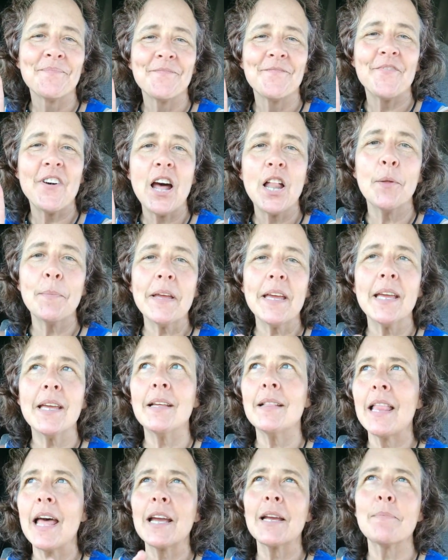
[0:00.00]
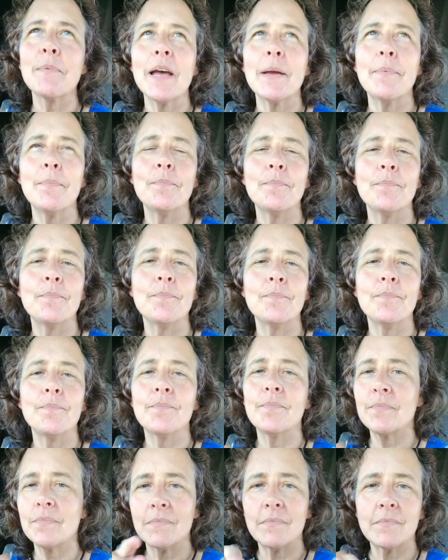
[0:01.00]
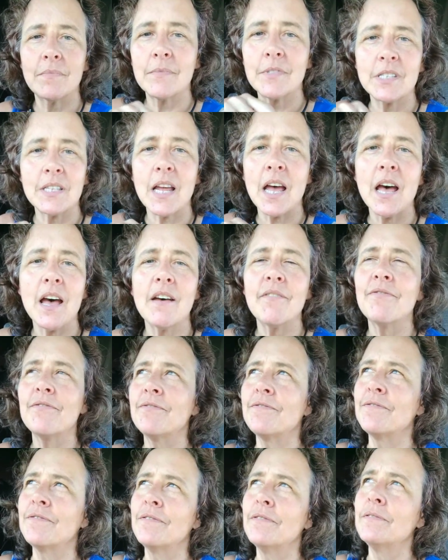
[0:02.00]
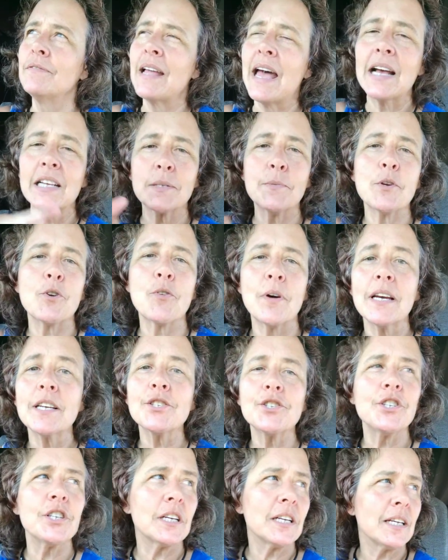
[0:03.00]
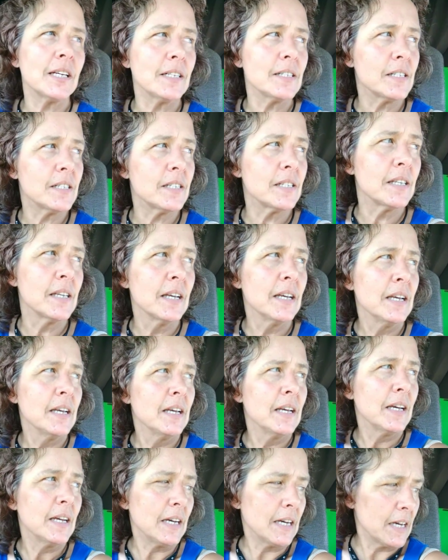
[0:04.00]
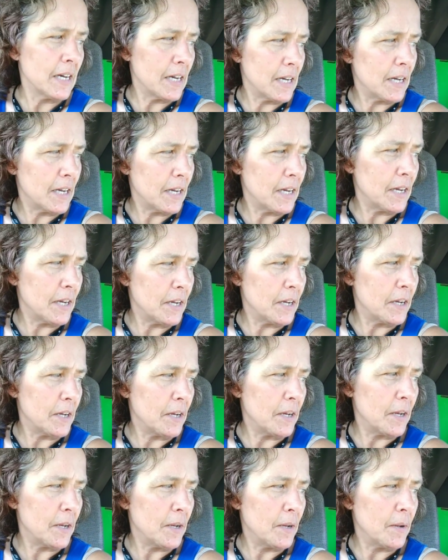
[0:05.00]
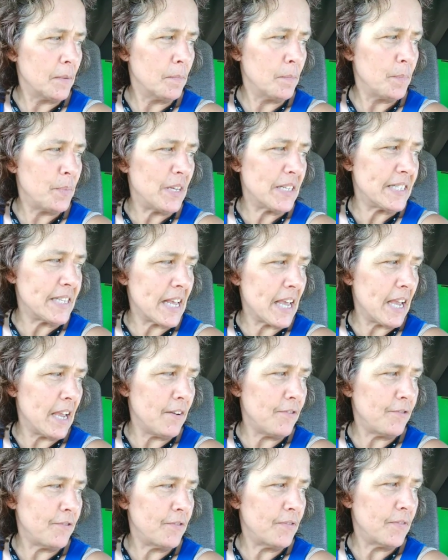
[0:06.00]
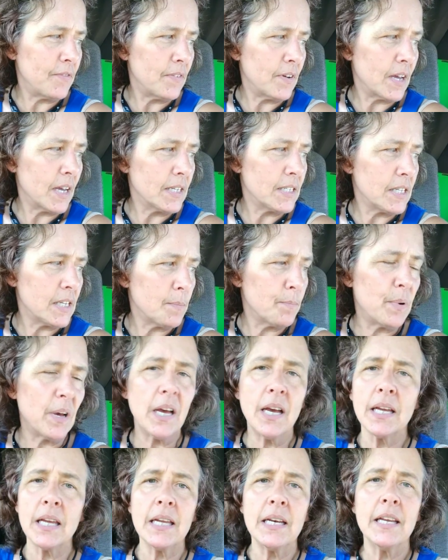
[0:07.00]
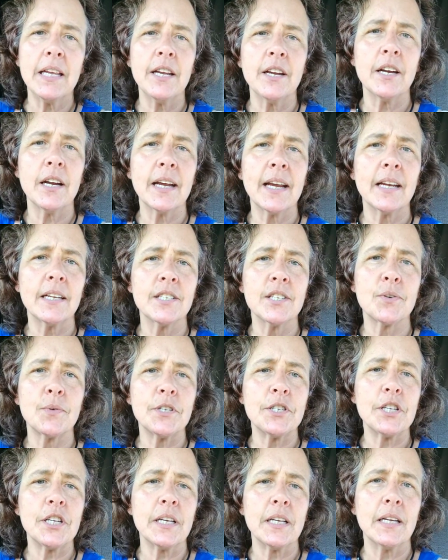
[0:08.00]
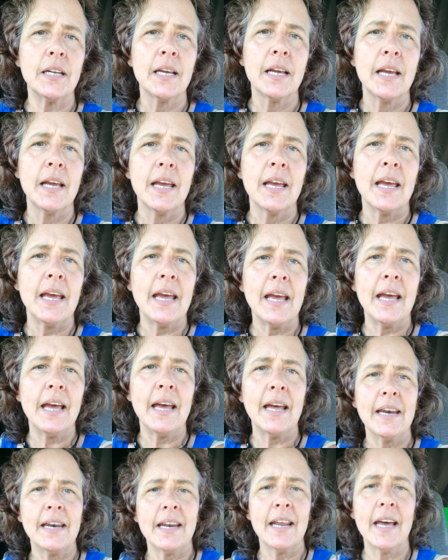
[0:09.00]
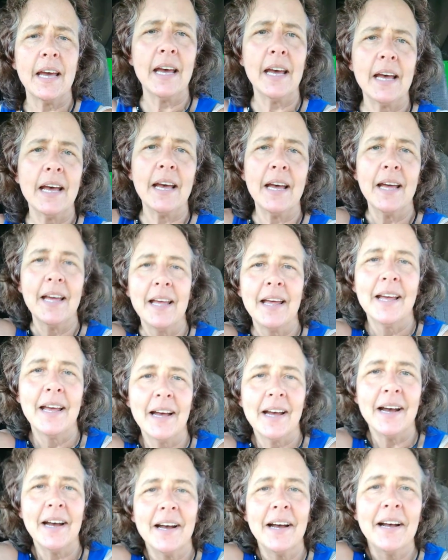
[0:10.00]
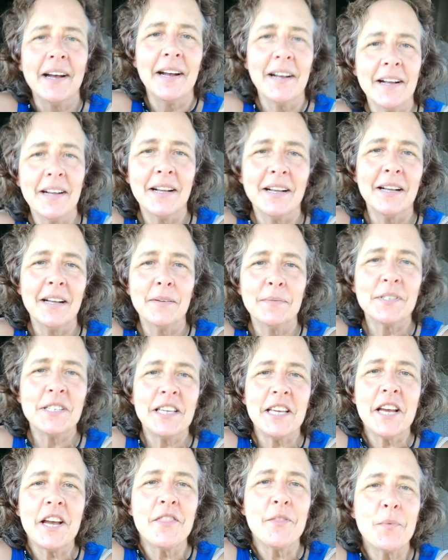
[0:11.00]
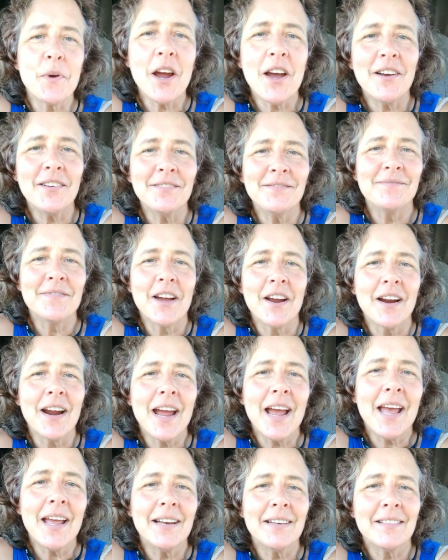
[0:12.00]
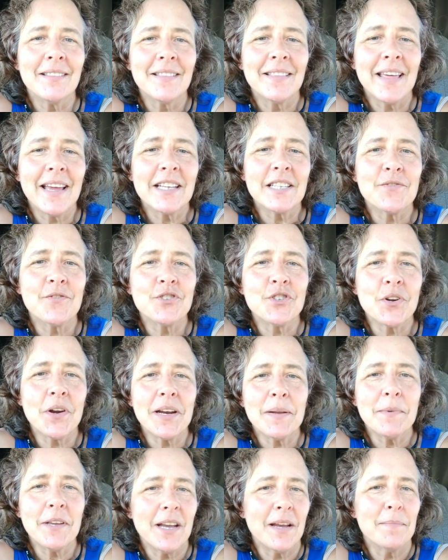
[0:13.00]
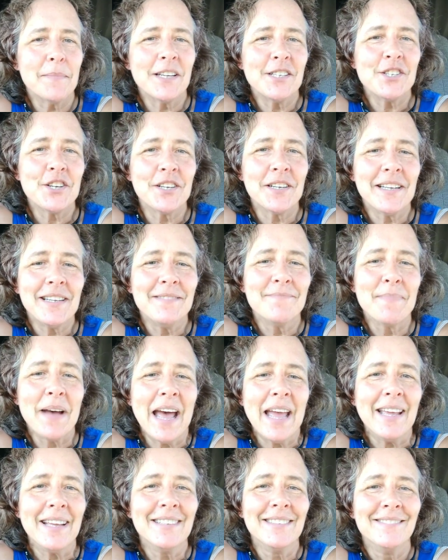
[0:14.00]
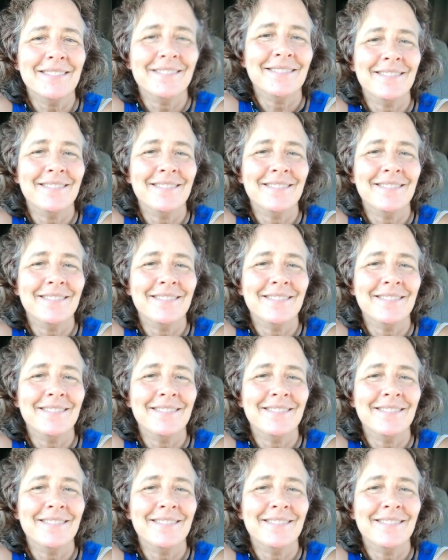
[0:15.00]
Follow me, like my stuff, ask me questions. Um, be safe. I see a bug in here. I gotta squish it. And uh, um, see you on the road. All right. Thanks for joining me on my journey. Bye.